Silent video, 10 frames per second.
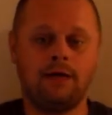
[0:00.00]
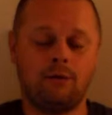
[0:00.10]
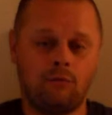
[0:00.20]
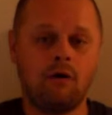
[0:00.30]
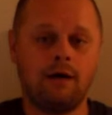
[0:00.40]

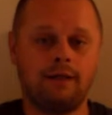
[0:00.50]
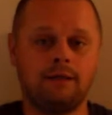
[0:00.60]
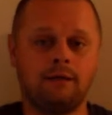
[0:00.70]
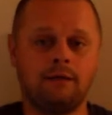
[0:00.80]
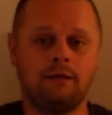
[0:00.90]
and
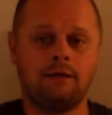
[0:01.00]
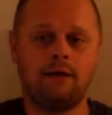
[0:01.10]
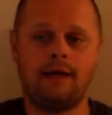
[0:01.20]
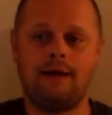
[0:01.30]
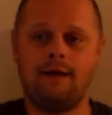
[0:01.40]
write,
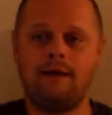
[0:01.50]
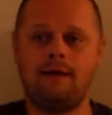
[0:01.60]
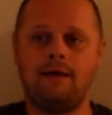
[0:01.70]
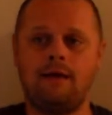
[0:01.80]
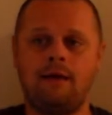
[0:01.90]

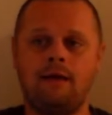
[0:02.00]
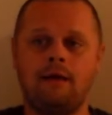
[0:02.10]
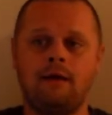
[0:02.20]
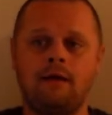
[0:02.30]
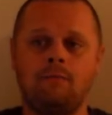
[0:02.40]
and
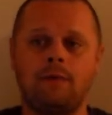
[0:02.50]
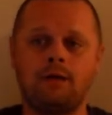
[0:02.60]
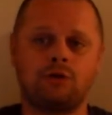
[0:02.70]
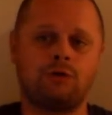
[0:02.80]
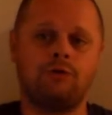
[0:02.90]

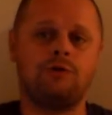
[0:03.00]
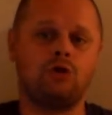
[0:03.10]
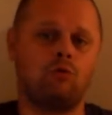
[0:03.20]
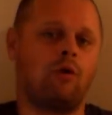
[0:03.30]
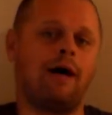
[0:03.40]
make sure
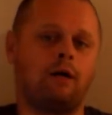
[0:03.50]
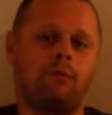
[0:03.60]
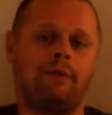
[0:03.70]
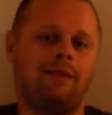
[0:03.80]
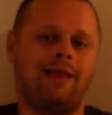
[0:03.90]
that you write
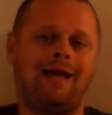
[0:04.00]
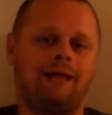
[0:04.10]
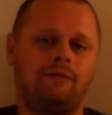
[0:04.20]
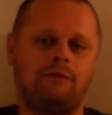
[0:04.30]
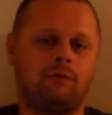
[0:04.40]
on the
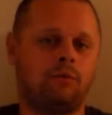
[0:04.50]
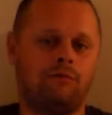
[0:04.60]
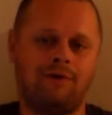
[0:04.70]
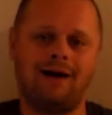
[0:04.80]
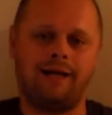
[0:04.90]
lines that are
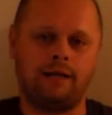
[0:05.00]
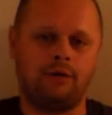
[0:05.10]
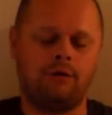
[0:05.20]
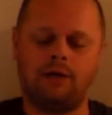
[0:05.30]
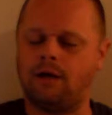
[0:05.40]
provided.
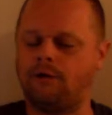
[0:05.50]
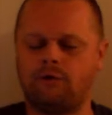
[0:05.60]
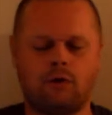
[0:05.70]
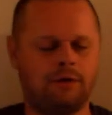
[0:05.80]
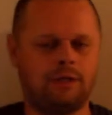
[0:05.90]
You
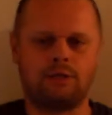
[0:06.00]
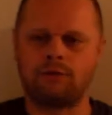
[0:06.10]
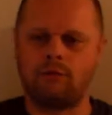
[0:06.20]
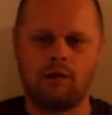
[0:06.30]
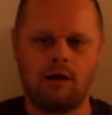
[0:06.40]
cannot draw
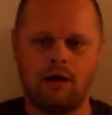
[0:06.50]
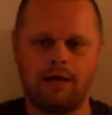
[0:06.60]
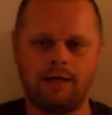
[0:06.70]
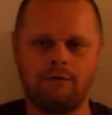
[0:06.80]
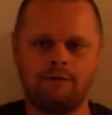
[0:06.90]
additional
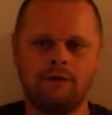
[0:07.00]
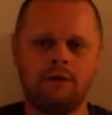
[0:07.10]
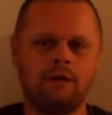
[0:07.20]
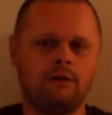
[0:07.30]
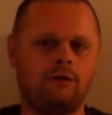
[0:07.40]
lines.
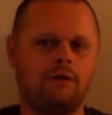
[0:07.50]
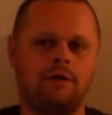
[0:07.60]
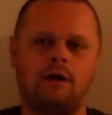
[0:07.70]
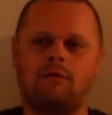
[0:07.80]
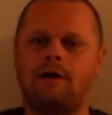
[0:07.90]
You
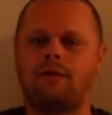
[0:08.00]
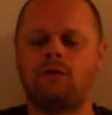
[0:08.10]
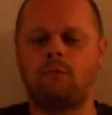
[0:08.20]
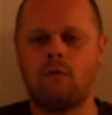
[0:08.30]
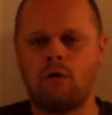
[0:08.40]
cannot
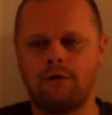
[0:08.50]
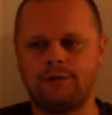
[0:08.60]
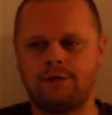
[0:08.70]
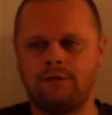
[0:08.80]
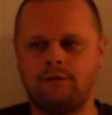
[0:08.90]
write in the
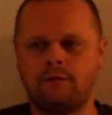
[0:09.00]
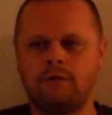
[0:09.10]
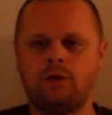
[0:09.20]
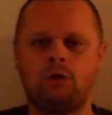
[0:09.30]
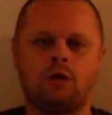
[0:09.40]

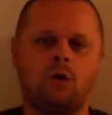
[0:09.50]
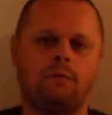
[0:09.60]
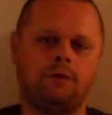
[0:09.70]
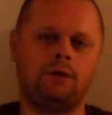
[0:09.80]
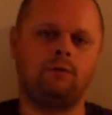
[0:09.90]
margins. You can
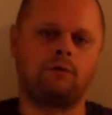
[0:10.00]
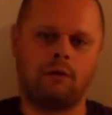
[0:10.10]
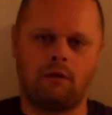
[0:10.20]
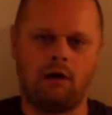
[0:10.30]
only use the